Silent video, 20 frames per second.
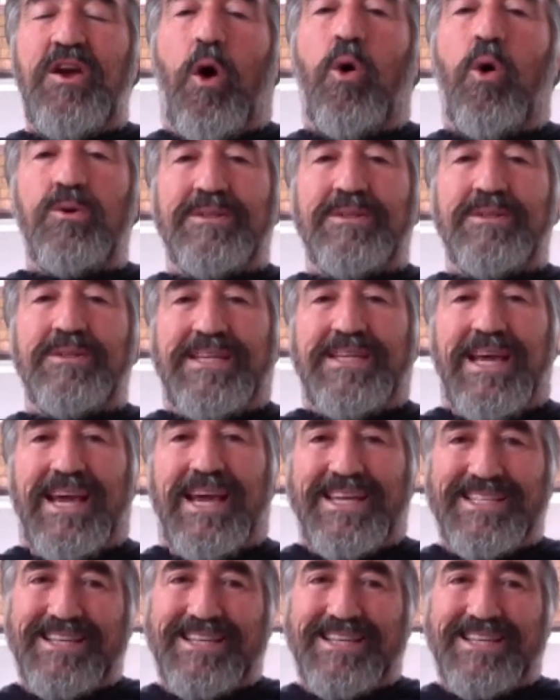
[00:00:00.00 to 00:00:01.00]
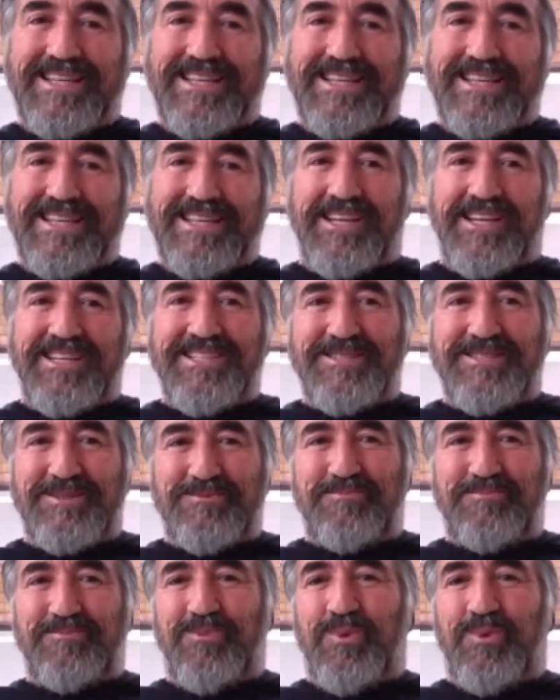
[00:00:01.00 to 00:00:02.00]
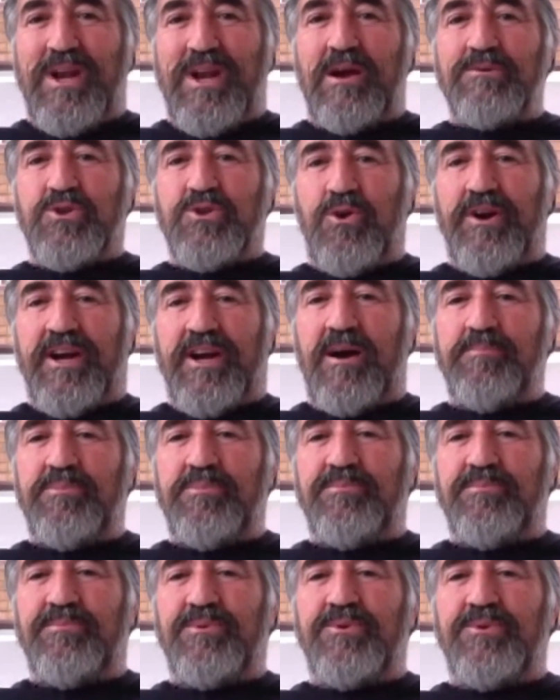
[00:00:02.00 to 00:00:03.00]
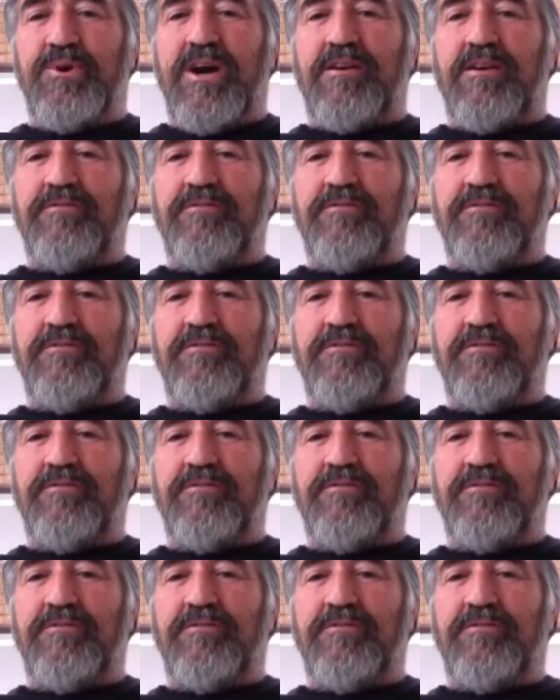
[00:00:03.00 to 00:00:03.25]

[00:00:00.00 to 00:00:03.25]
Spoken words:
in the old days, and I mean old days when I was growing up,